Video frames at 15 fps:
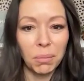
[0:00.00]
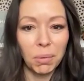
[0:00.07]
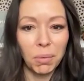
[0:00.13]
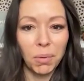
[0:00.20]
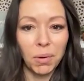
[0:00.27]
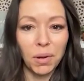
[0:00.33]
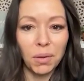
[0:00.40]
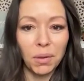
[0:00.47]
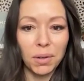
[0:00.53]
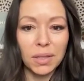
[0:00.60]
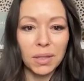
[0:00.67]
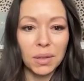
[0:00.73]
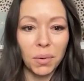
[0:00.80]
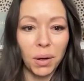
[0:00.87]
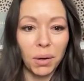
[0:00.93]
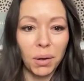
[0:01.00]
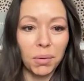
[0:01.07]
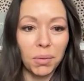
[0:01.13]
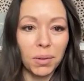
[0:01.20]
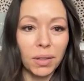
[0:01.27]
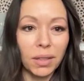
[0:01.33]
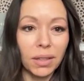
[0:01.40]
But one of the reasons why
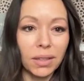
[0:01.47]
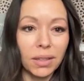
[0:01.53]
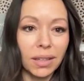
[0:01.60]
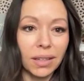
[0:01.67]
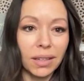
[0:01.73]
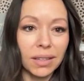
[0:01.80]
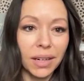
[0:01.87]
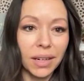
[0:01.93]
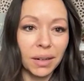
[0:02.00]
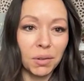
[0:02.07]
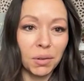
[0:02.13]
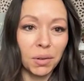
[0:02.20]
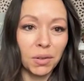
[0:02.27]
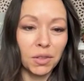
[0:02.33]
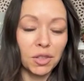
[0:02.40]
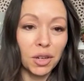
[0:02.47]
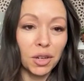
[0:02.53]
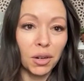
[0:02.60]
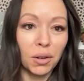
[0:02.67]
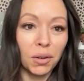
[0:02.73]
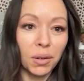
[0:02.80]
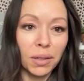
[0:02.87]
we're really excited to have you on the
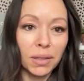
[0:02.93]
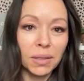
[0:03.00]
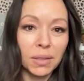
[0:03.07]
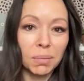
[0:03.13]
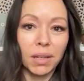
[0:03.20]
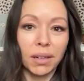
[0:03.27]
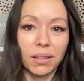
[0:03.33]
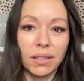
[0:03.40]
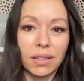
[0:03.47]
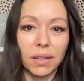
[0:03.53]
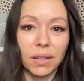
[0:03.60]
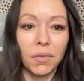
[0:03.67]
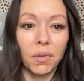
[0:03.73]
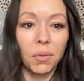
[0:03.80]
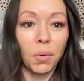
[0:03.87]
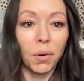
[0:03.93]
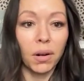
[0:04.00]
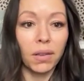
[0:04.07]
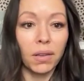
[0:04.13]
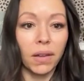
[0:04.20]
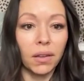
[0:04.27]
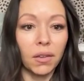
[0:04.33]
show is because of the
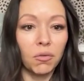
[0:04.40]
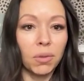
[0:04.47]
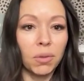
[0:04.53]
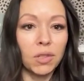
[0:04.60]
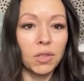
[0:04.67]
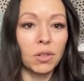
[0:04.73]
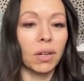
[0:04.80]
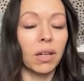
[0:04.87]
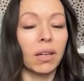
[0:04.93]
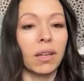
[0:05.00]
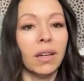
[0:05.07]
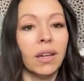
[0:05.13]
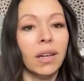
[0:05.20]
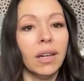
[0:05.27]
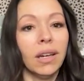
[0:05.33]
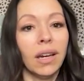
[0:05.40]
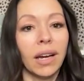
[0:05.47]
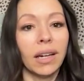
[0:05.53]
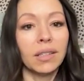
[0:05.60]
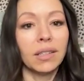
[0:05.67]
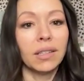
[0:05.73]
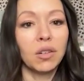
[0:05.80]
work that you've been doing
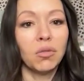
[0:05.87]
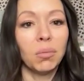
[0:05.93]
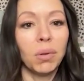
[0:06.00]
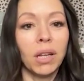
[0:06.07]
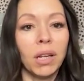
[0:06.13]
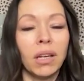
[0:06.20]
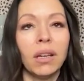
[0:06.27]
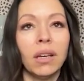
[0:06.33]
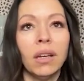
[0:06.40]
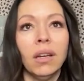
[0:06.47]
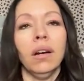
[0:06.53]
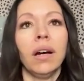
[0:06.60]
and so many,